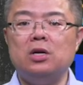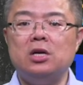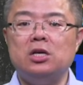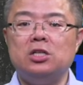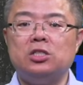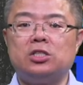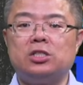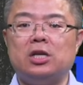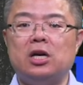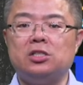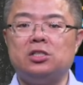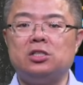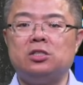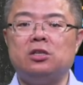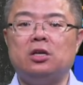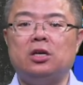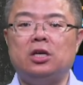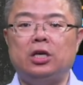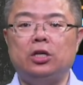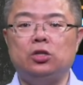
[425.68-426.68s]
starts
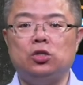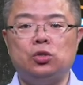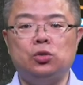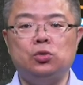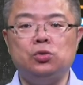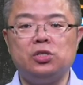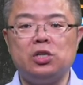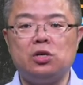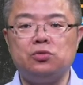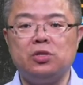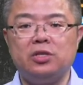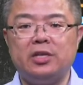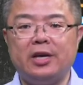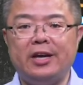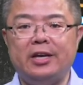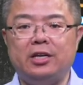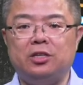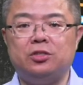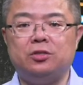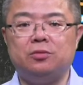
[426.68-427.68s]
in
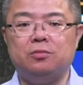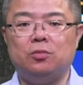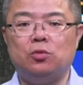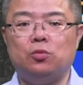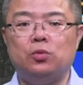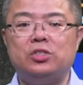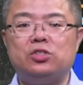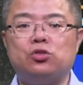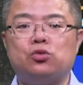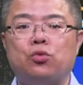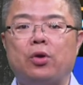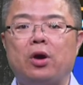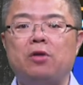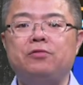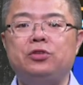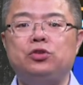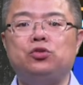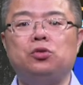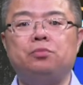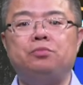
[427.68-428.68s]
2008 with
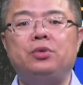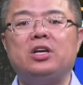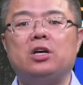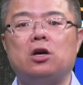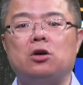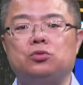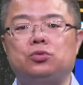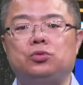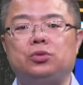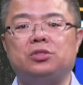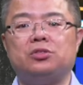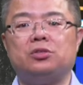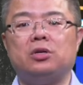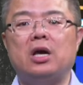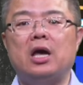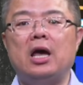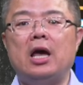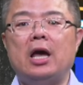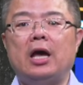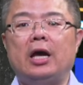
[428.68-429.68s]
12 European countries.
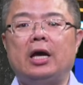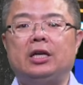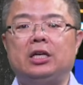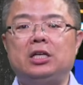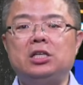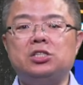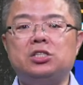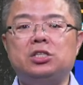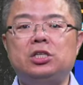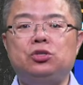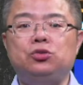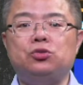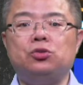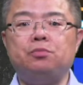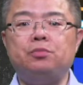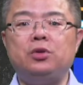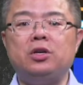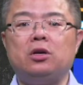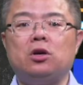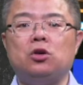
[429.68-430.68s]
It is the
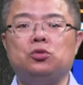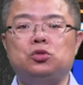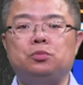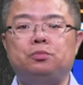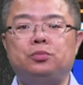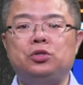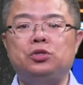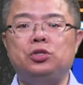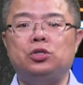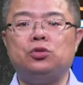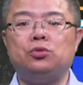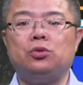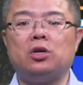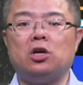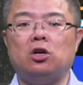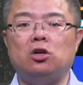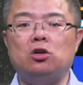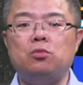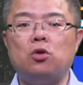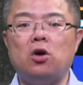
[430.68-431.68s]
European contribution to the
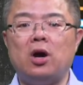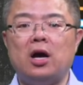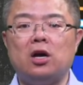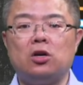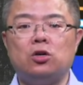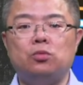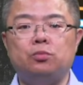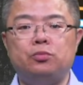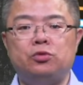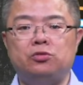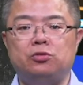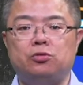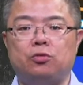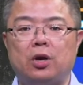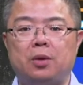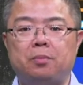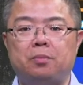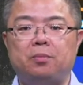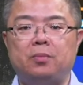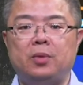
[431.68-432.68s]
Global Argo
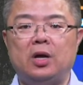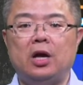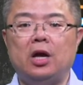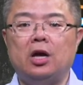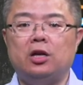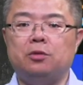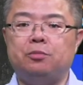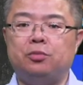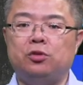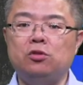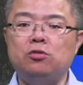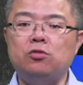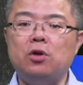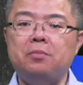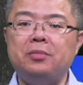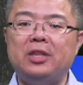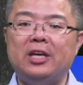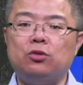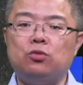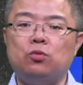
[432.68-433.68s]
program. The
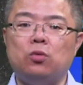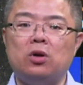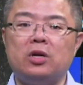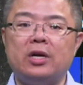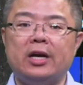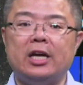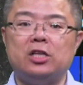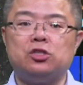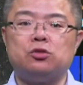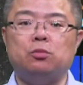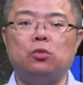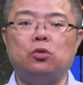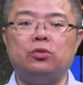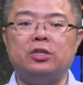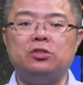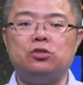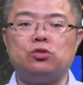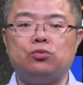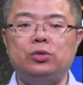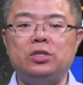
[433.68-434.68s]
program network has more
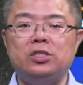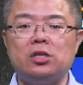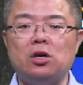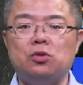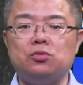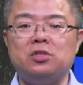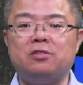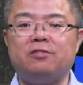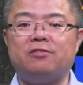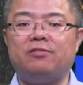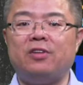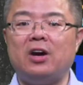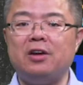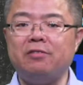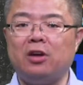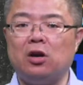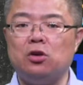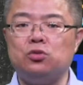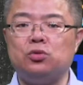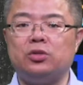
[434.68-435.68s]
than
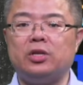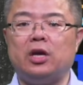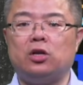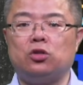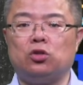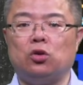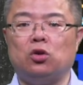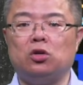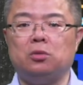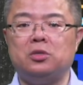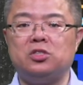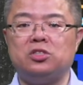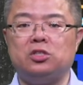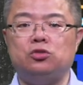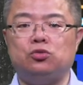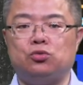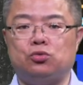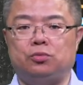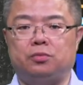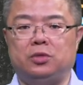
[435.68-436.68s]
3,500 autonomous
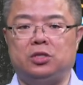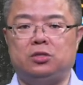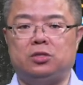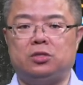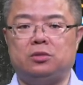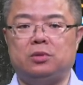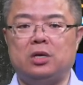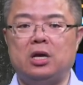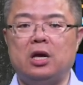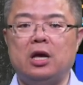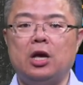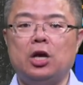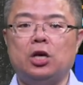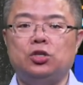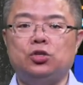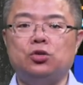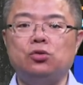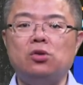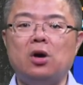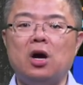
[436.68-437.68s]
instruments.
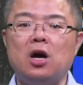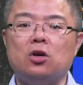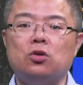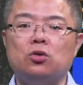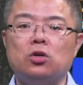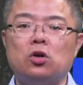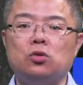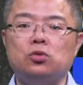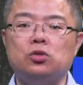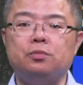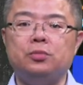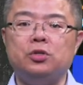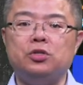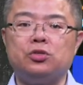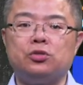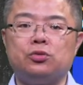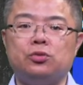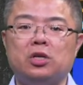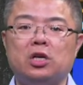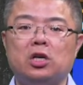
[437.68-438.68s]
EuroArgo
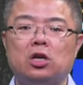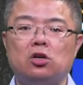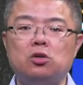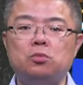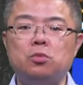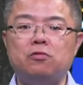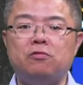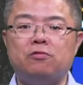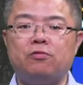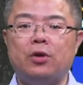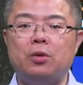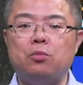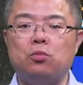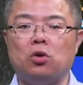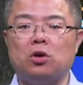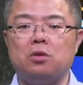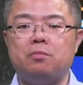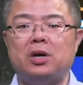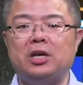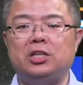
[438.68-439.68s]
contributes to the global
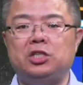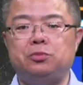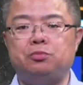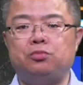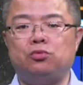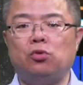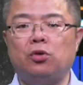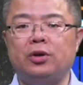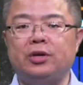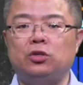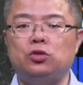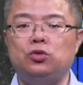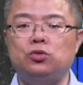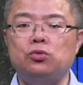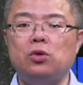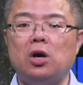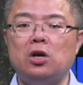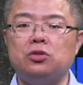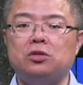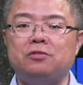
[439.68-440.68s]
framework by deploying
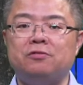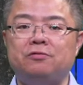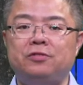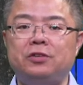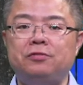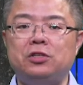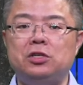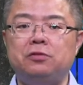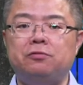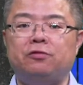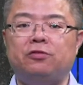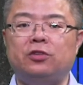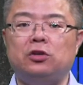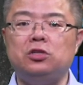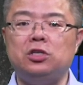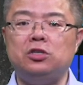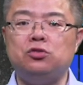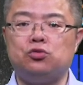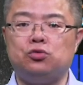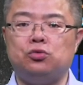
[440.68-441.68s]
250
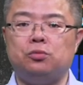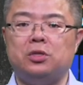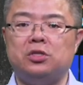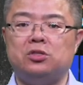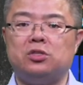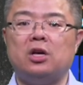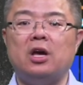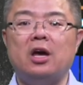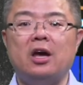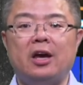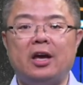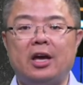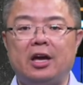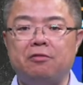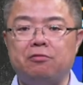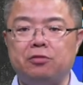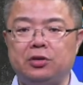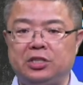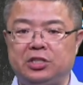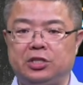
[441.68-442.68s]
floating instruments
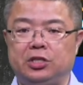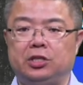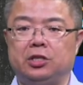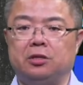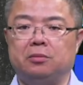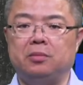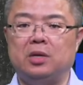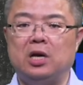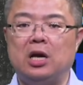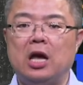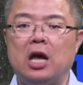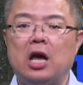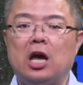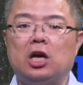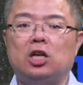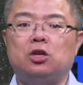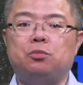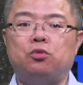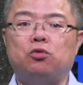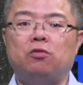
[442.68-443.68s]
every year.
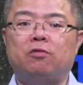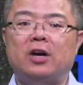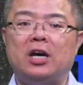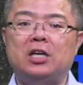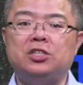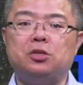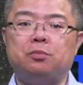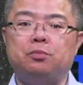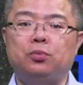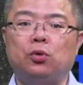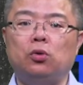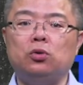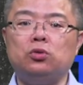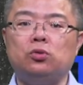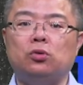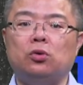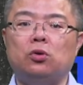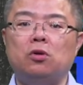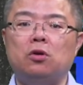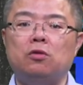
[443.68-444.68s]
It provides a
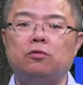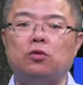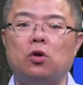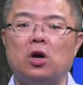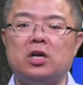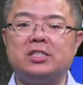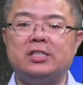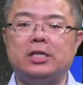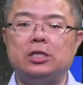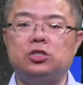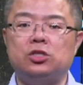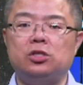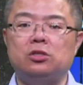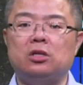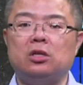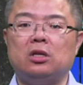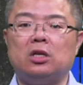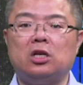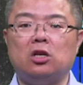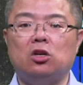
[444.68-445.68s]
portal for accessing
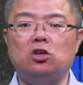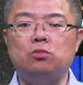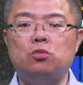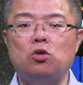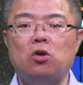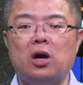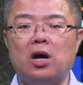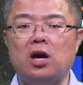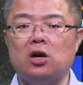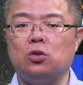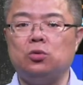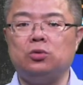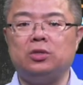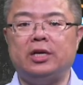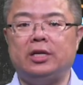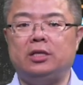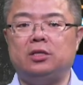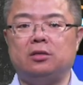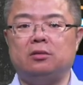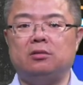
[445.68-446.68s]
global Argo
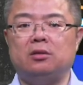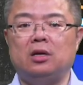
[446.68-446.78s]
data.